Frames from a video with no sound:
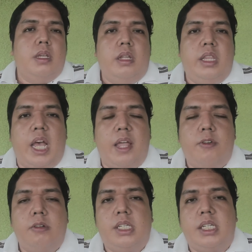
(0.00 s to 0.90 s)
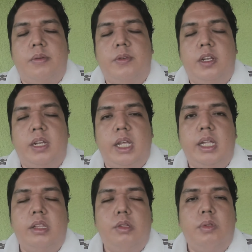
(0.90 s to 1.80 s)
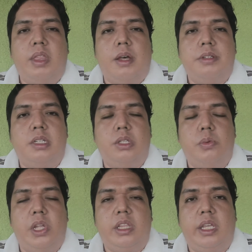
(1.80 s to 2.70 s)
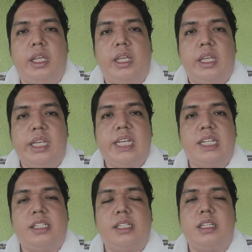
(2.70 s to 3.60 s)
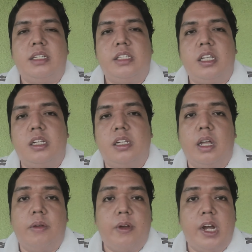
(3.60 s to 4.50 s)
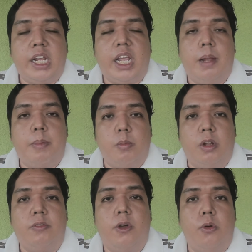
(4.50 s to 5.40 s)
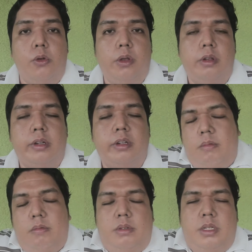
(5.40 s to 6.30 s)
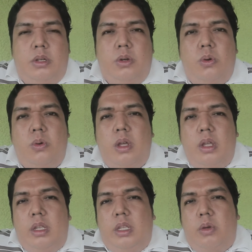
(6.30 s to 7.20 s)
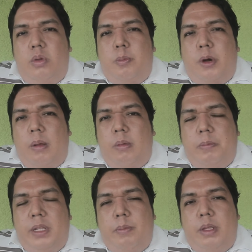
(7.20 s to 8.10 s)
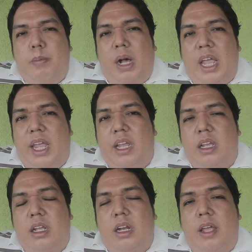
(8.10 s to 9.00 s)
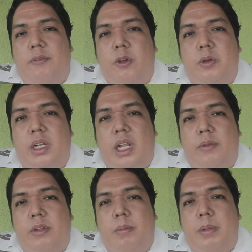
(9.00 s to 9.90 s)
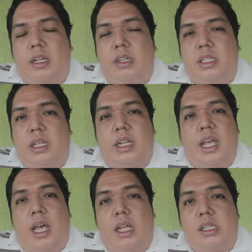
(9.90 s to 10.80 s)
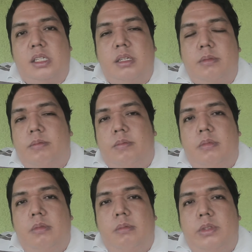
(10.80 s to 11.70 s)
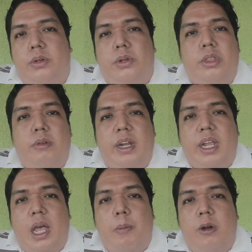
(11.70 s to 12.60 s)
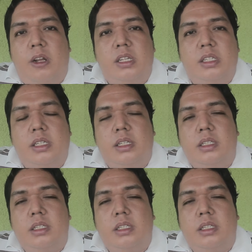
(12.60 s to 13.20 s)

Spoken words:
The iPhone 7 in 2020 is still a very capable phone. So you would probably be buying an iPhone 11 because it has 2 to 3 cameras.